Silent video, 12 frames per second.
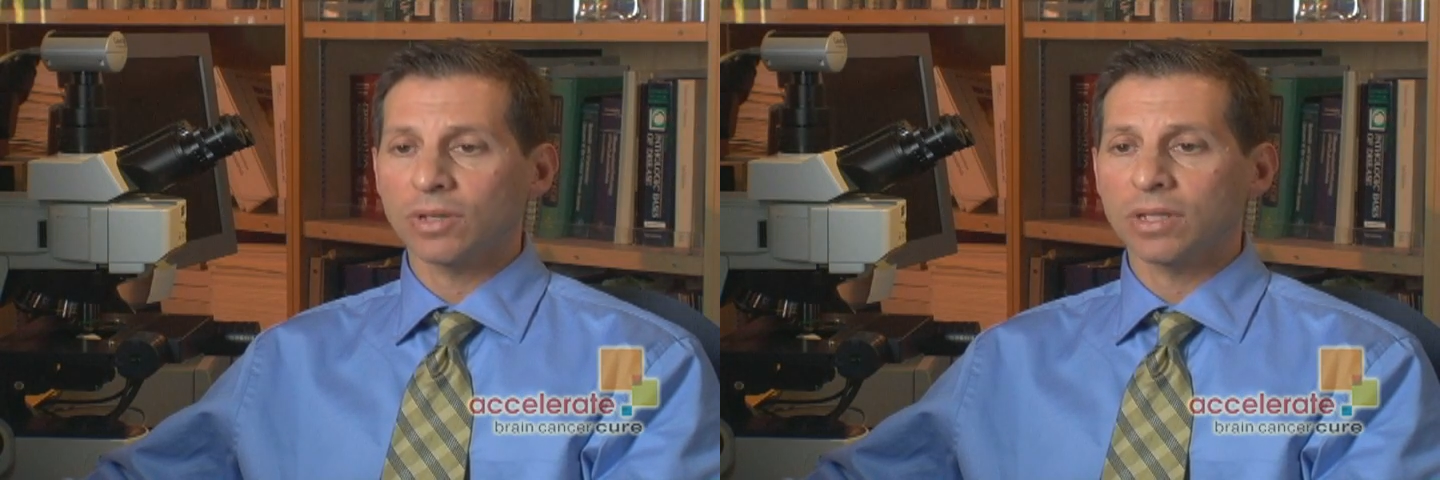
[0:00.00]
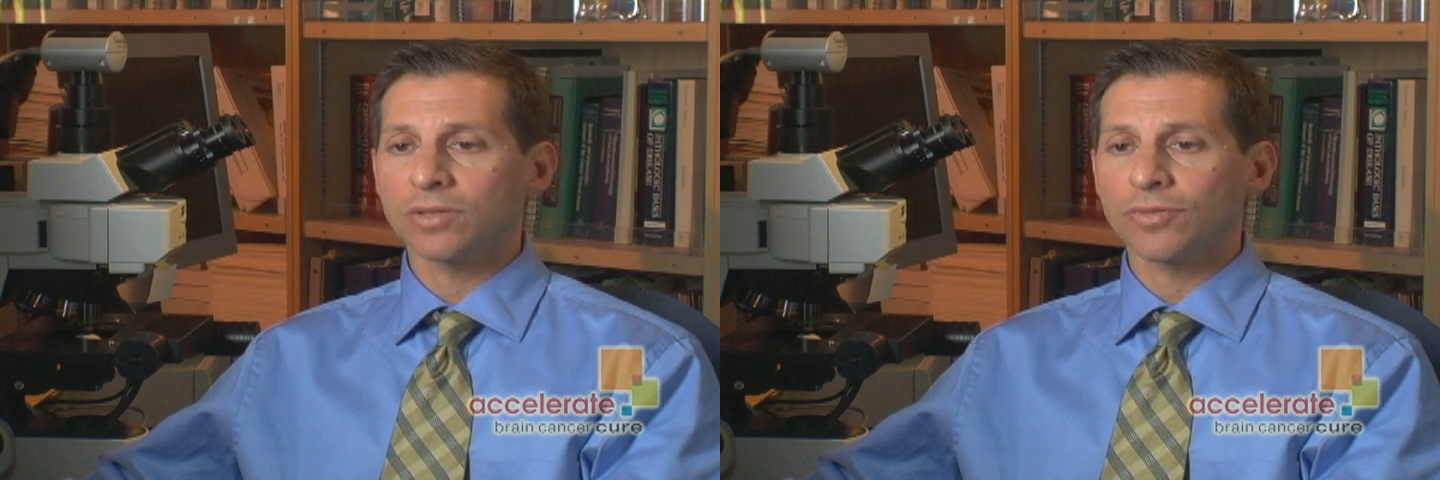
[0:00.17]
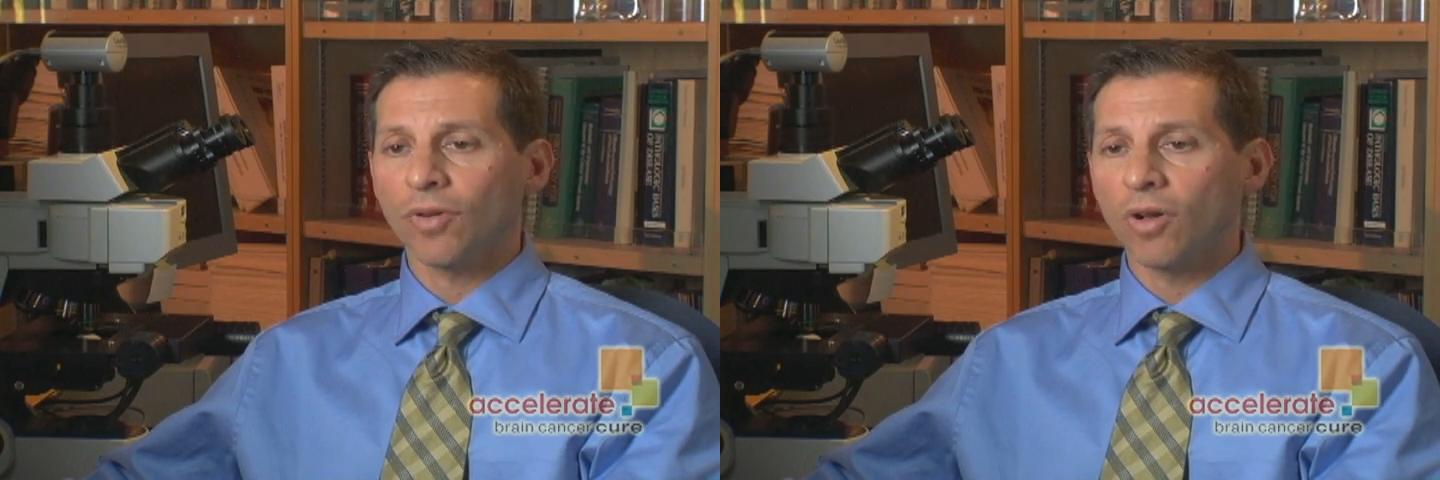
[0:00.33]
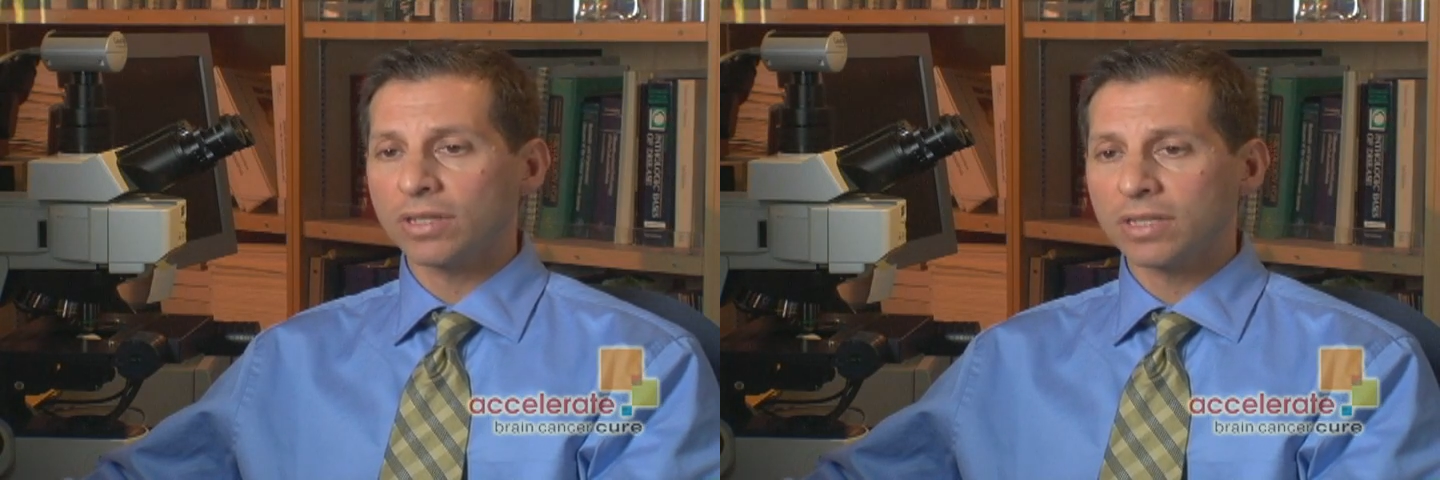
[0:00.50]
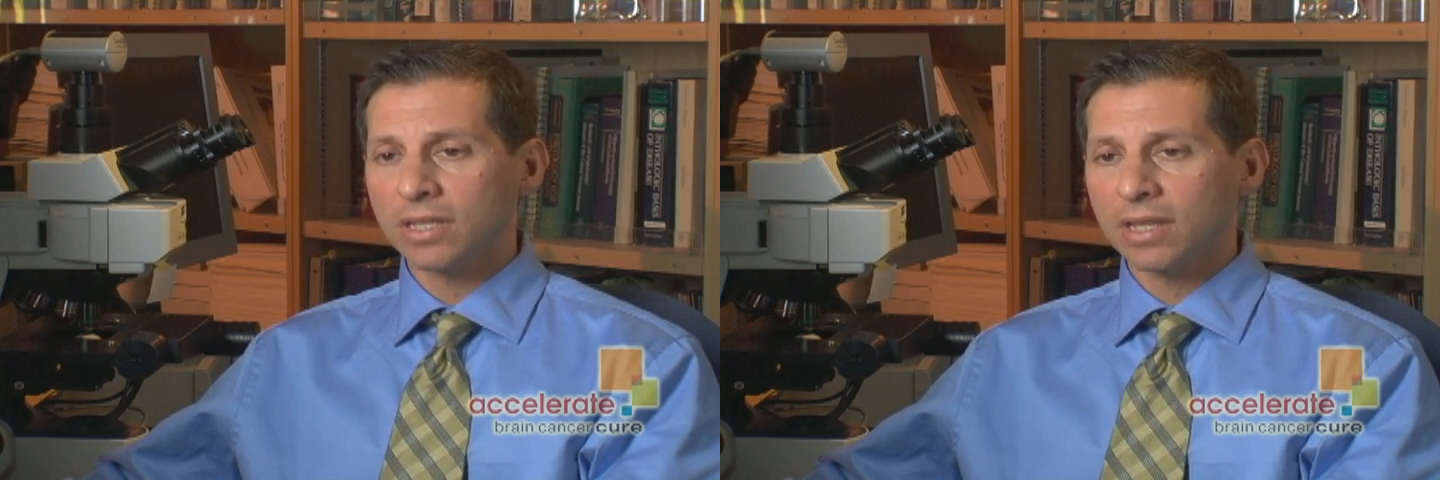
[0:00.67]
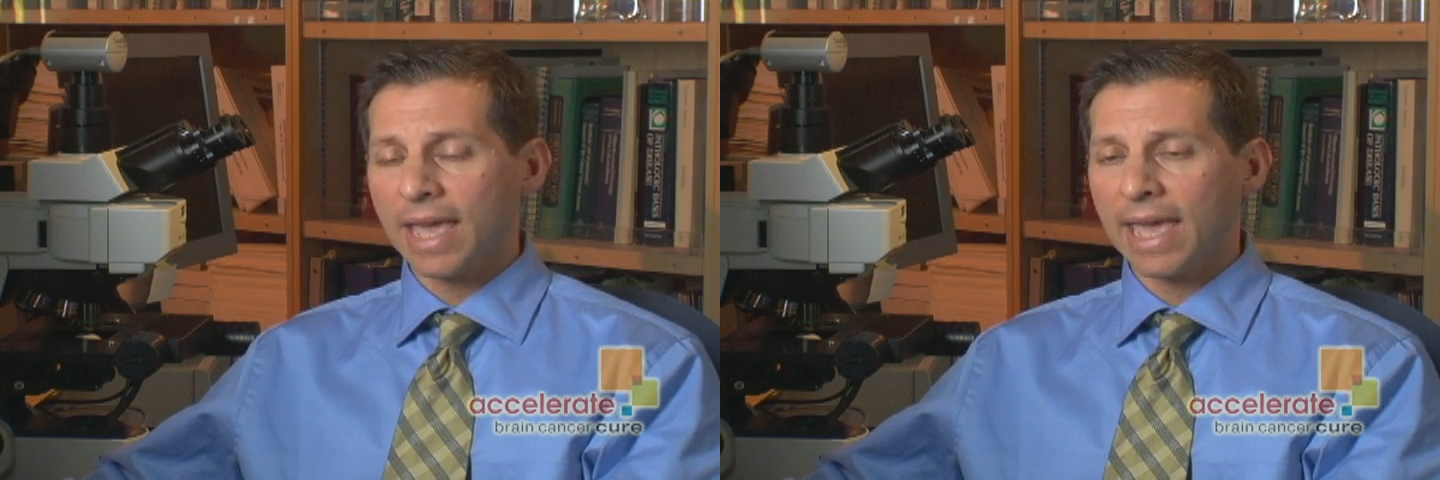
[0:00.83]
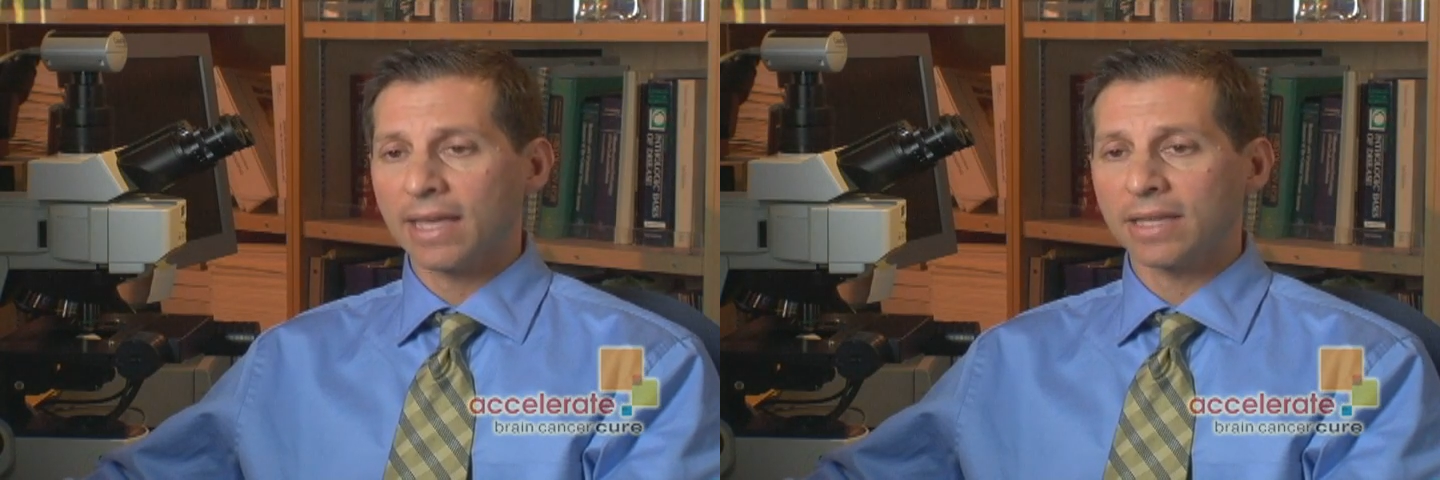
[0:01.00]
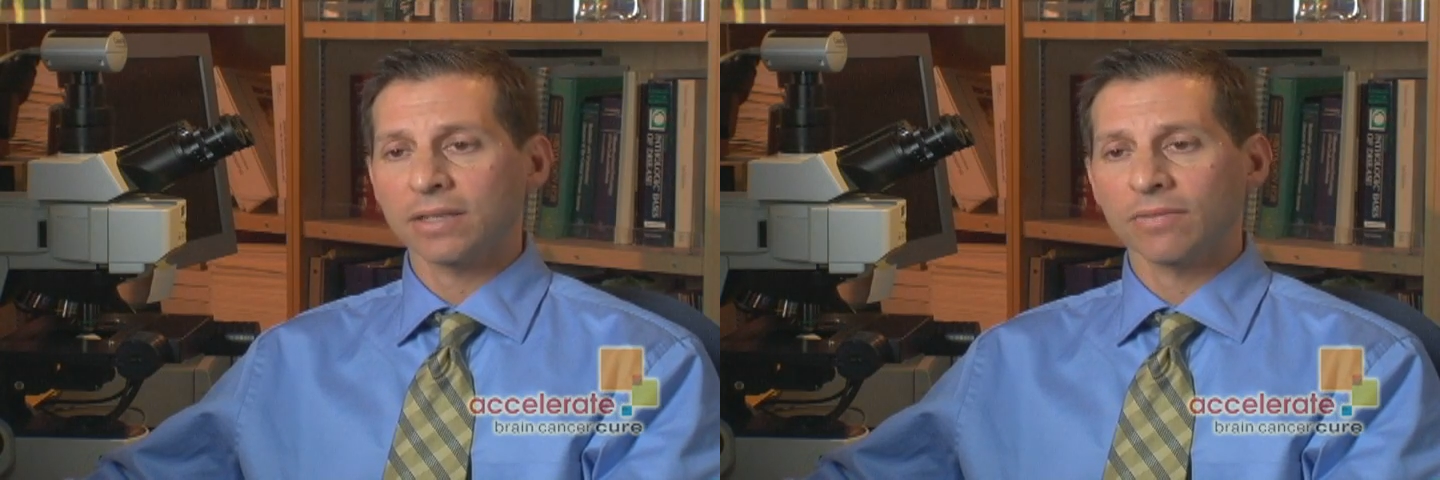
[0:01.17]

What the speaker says: it is falls into the hands